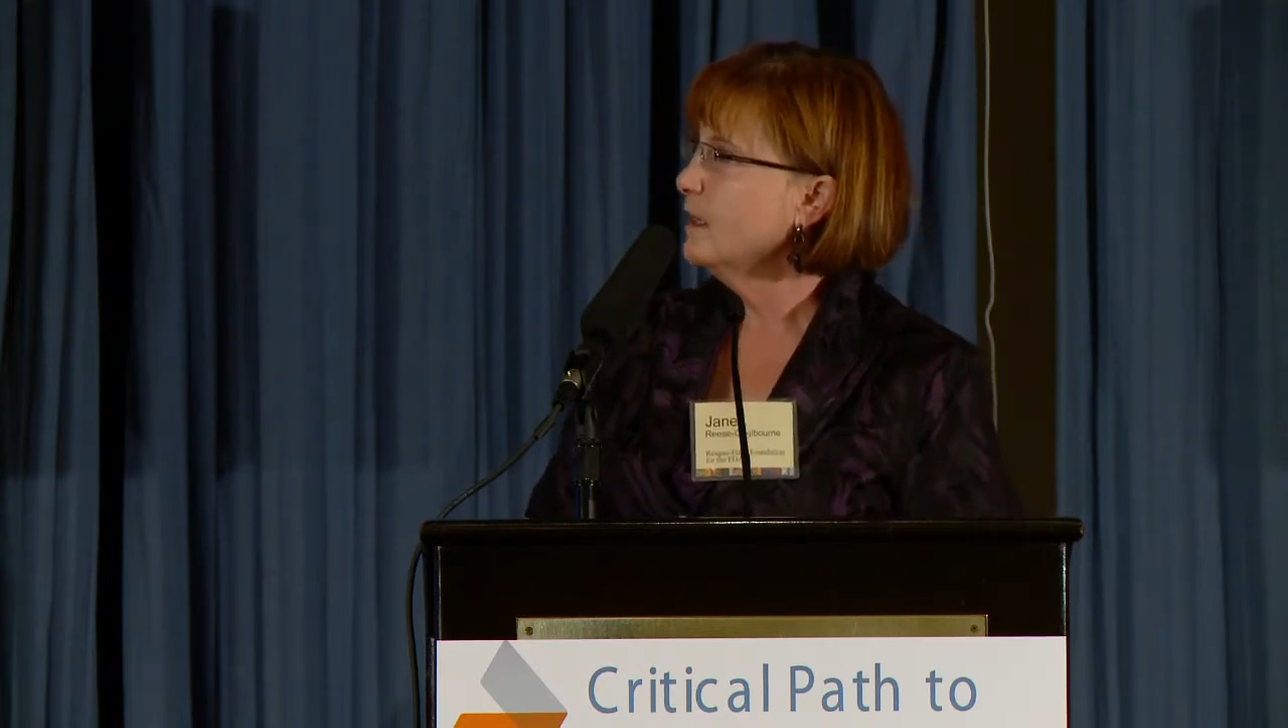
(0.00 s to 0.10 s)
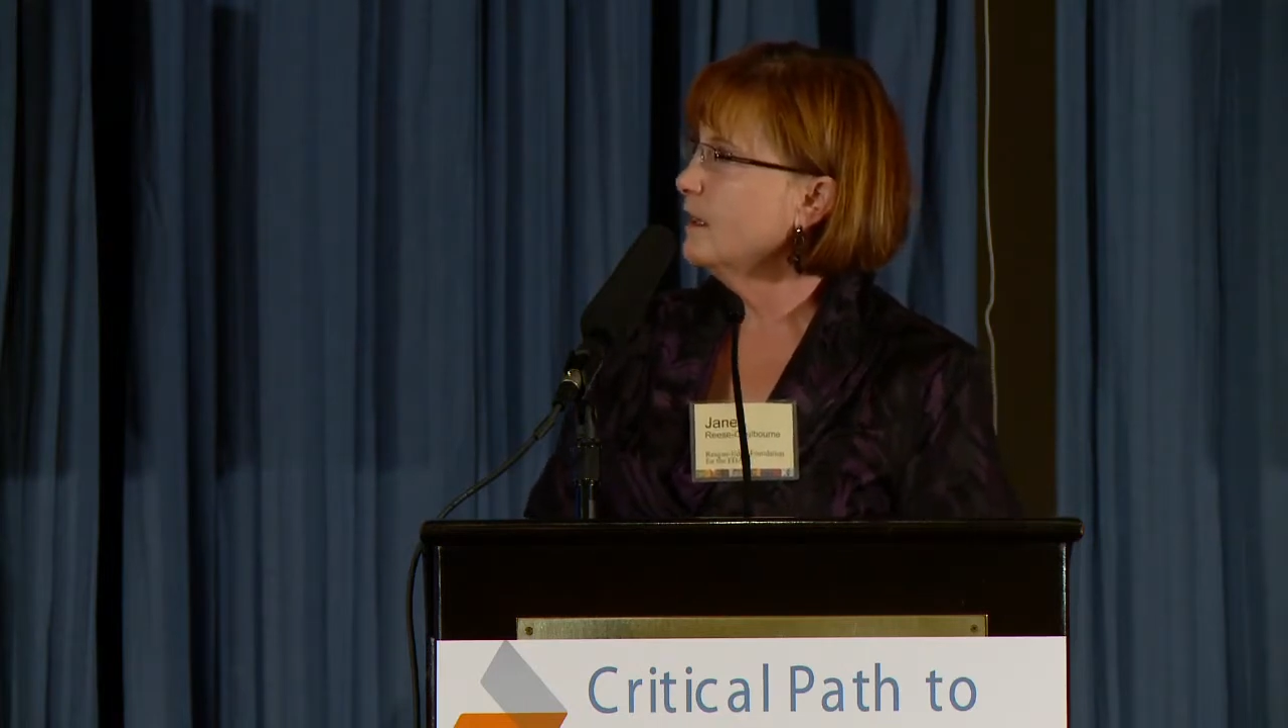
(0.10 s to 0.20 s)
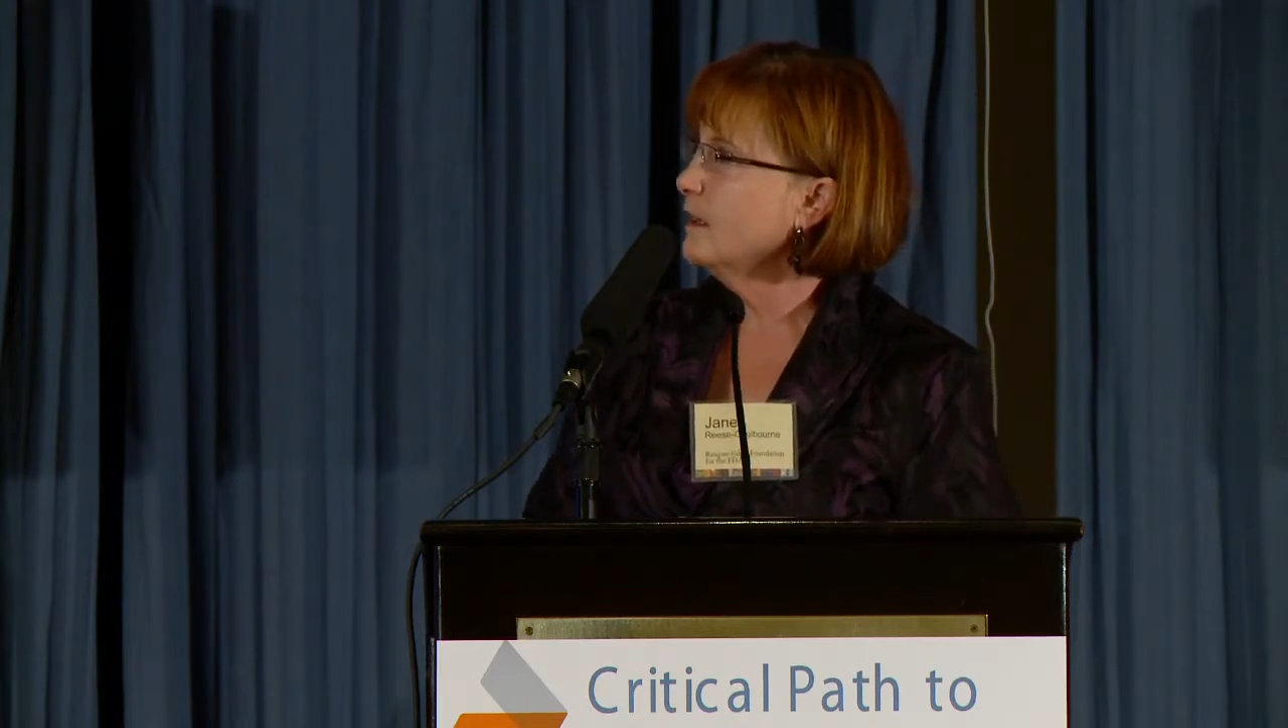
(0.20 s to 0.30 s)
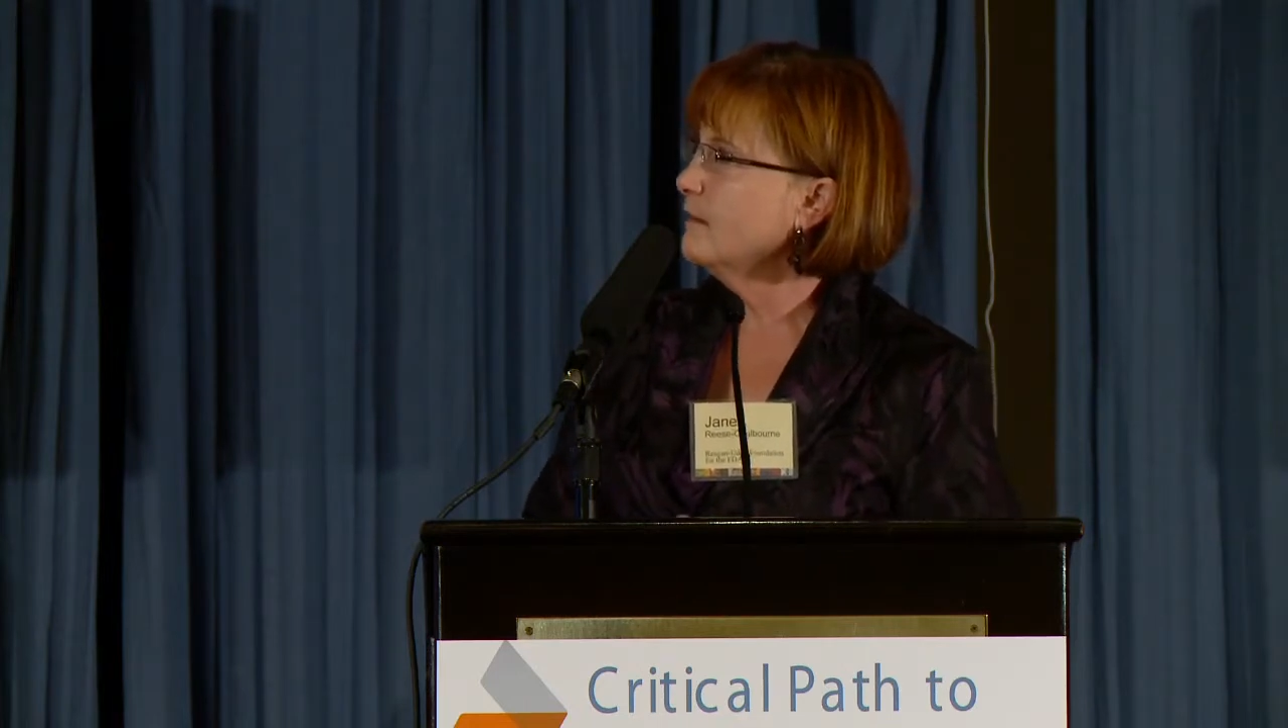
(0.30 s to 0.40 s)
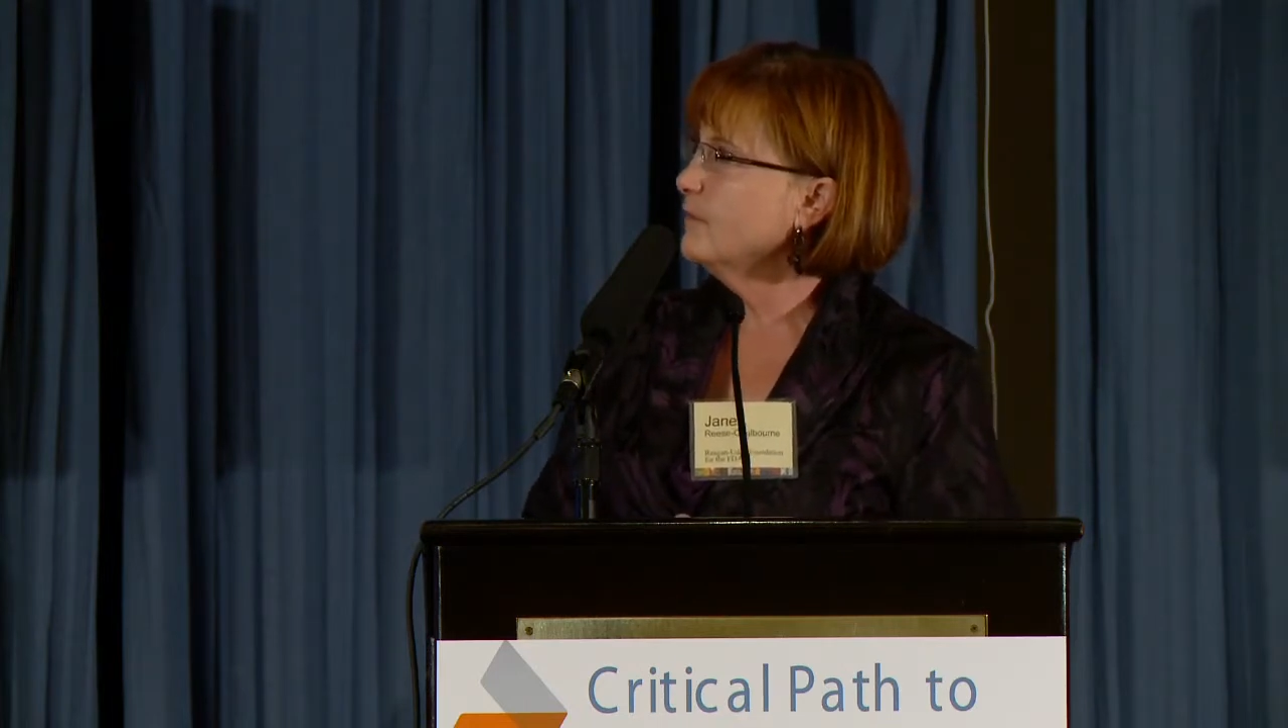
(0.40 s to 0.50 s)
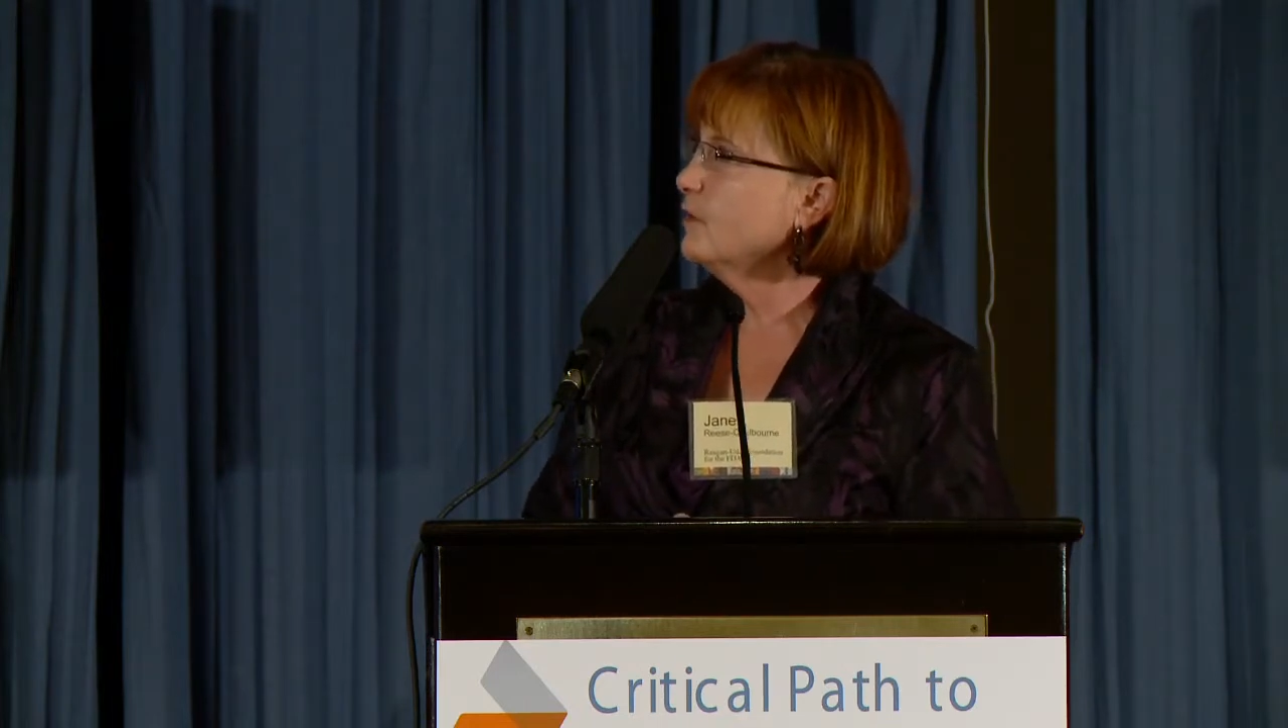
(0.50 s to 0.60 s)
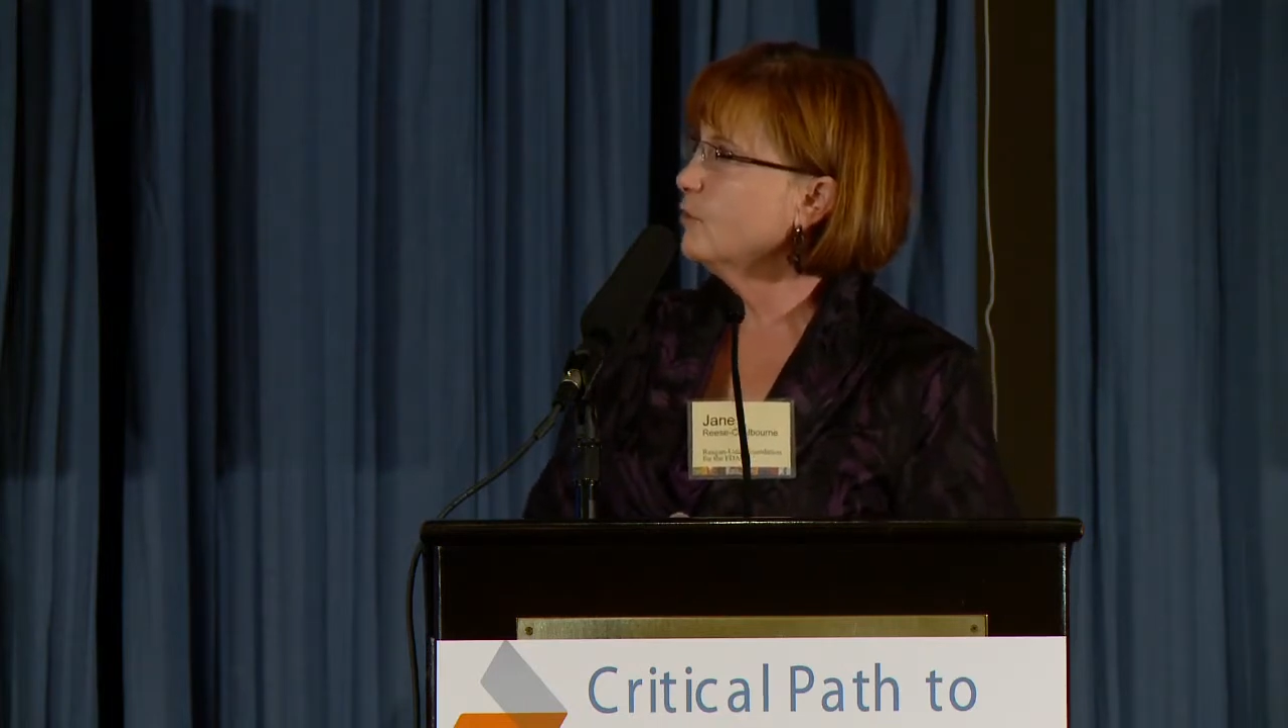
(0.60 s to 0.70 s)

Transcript: the